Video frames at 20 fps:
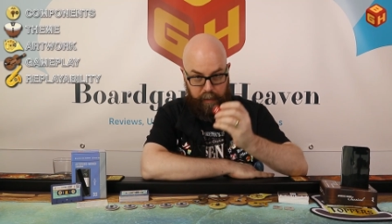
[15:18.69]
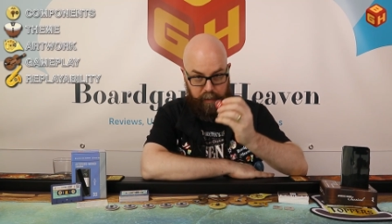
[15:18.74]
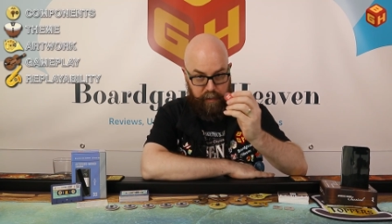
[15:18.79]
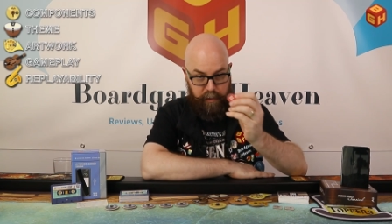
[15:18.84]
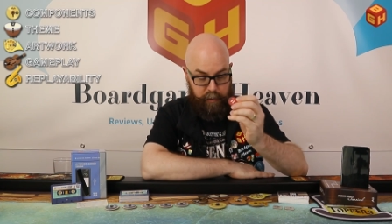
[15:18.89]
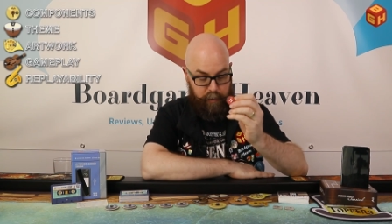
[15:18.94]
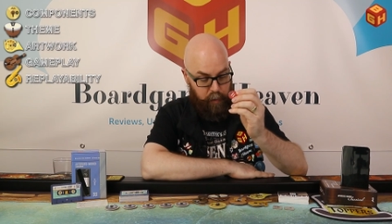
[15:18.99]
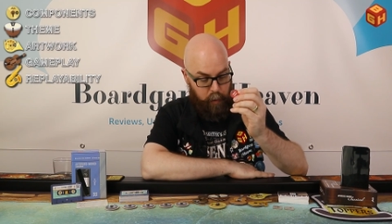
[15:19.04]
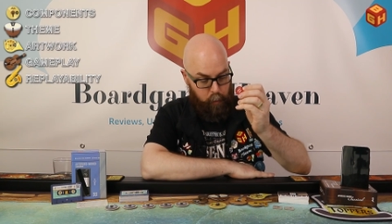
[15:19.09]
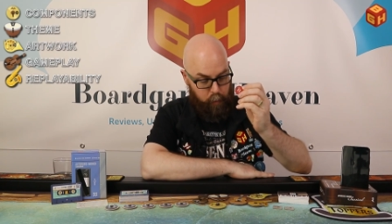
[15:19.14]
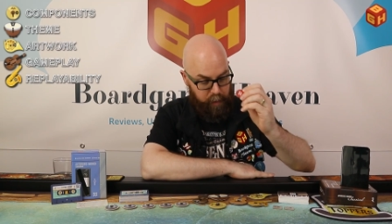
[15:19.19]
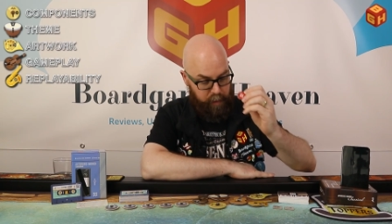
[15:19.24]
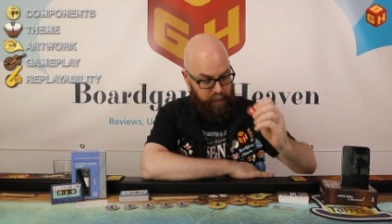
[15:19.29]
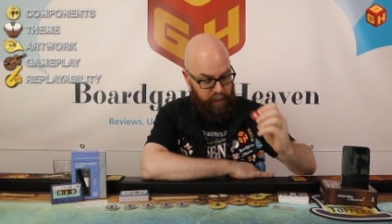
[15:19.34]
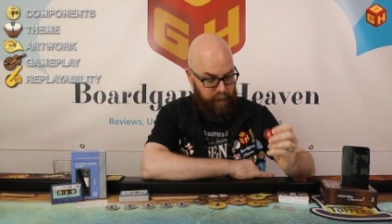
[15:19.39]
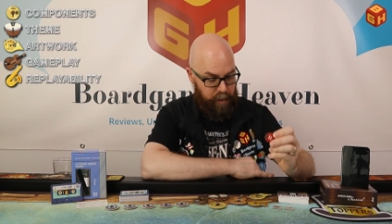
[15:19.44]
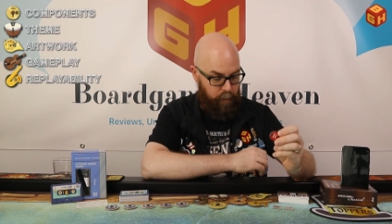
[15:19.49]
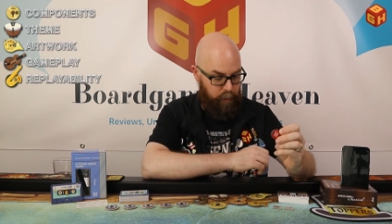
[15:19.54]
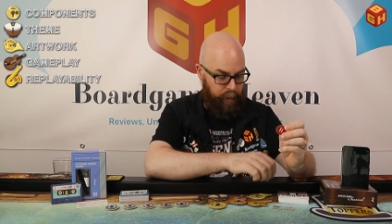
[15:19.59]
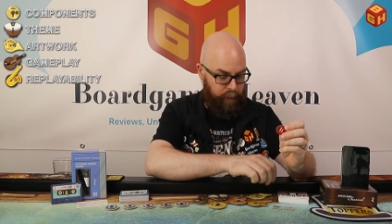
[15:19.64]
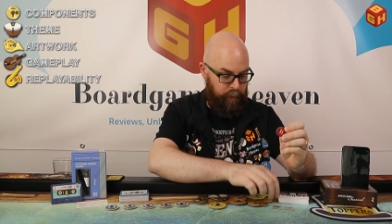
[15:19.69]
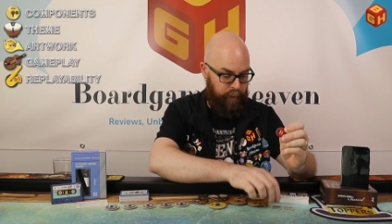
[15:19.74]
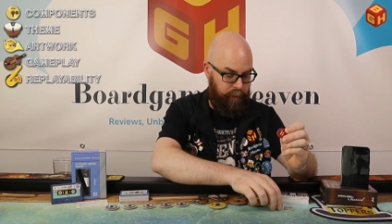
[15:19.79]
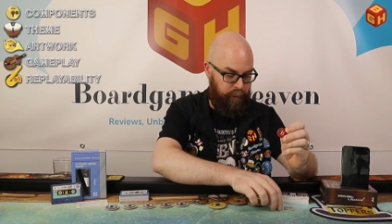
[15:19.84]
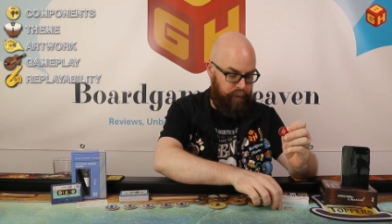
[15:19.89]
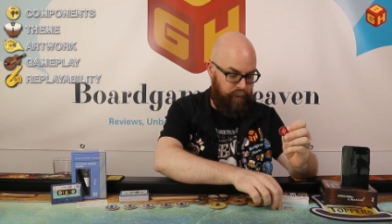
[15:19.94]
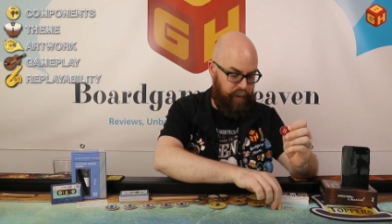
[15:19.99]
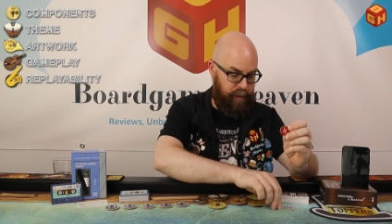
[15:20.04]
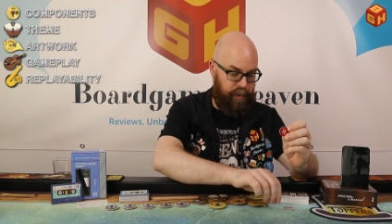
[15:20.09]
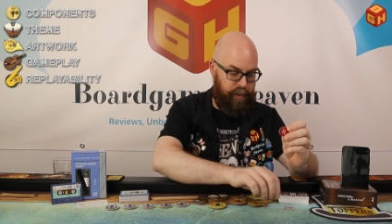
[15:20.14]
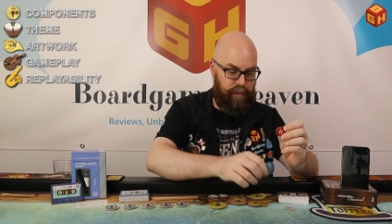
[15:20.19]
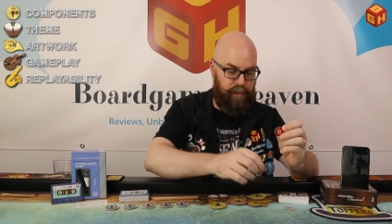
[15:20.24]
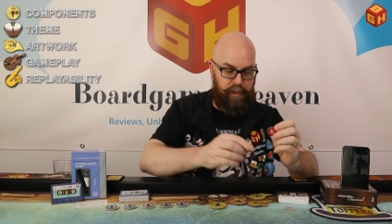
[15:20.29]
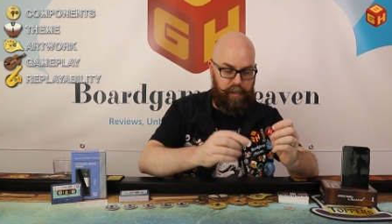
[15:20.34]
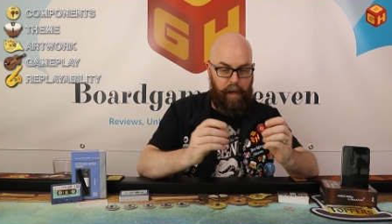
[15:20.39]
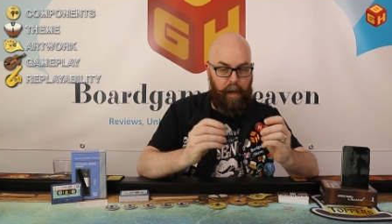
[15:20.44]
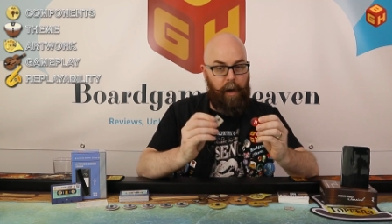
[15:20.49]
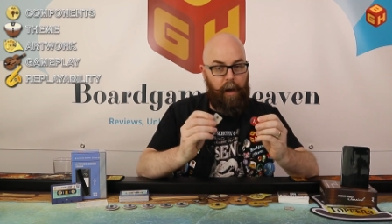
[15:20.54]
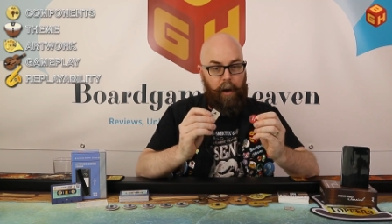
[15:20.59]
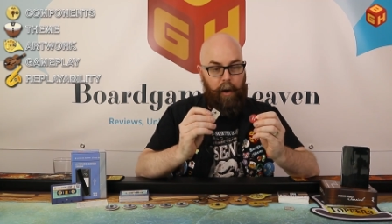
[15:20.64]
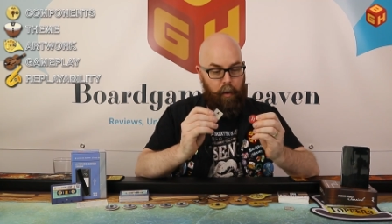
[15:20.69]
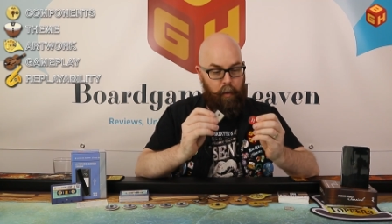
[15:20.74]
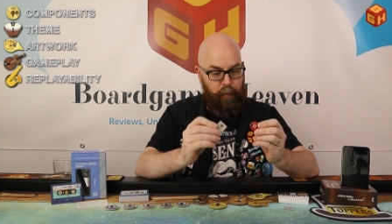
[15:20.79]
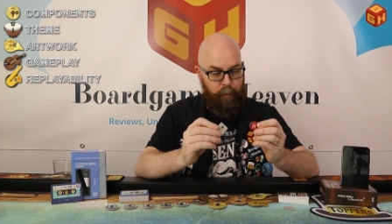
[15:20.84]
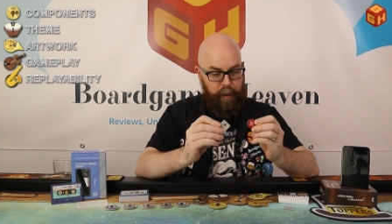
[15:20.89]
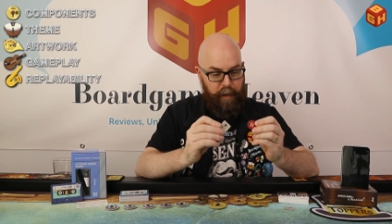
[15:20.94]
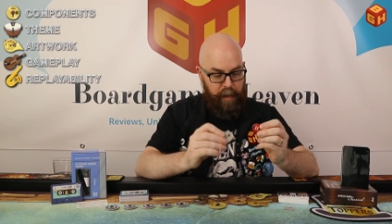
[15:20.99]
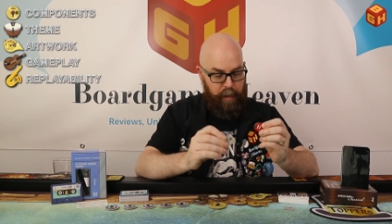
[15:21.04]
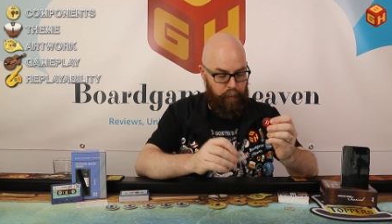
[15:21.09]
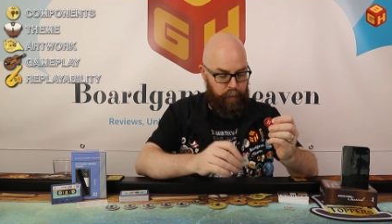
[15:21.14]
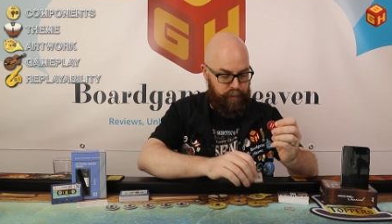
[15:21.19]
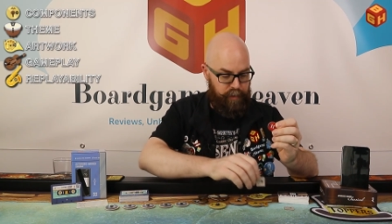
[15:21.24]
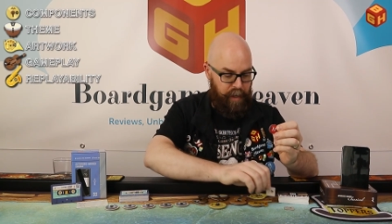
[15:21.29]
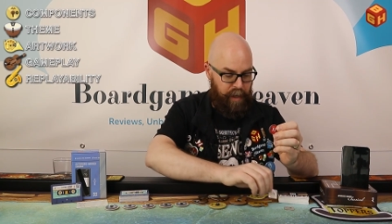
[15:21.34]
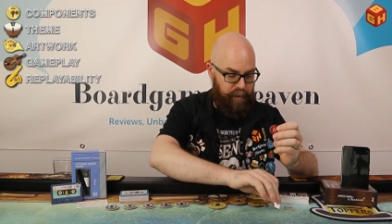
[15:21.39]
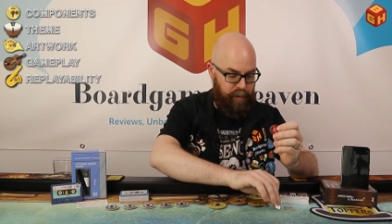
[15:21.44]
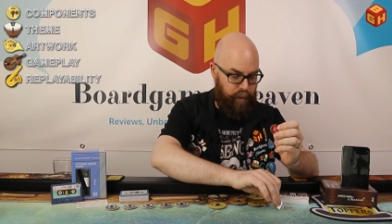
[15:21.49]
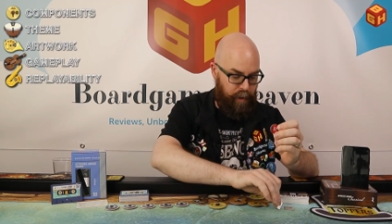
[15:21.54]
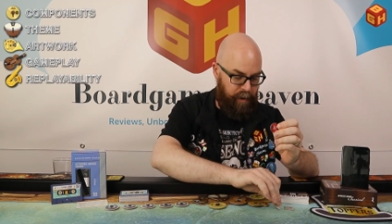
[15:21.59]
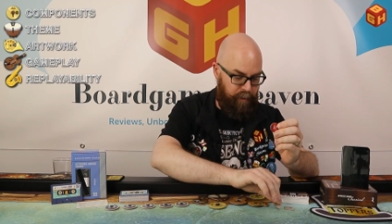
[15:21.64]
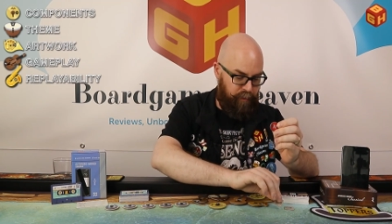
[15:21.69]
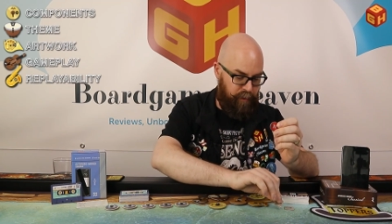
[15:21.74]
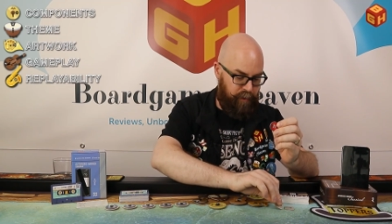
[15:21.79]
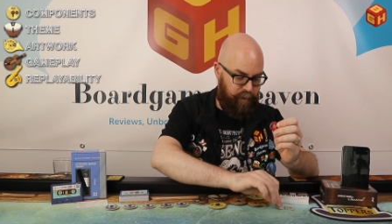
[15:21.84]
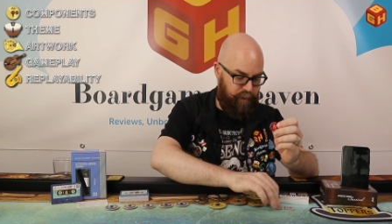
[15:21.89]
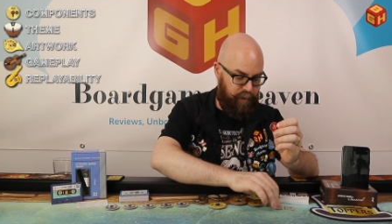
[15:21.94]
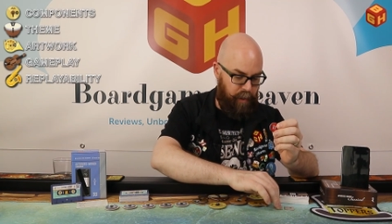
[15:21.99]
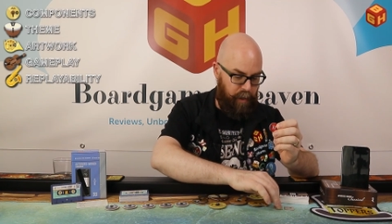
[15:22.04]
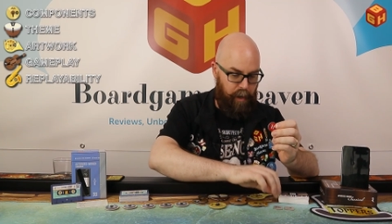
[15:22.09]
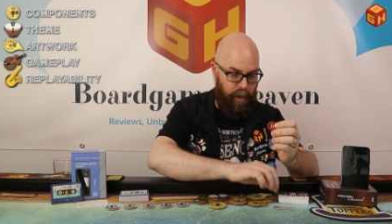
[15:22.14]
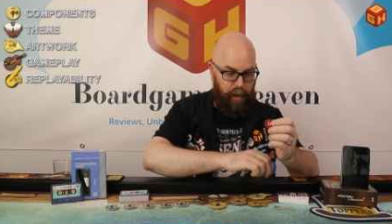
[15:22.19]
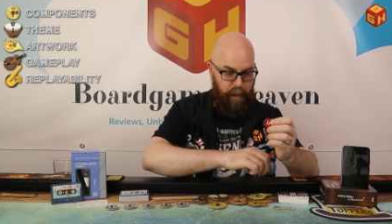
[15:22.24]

this token here and these over here, is that you have this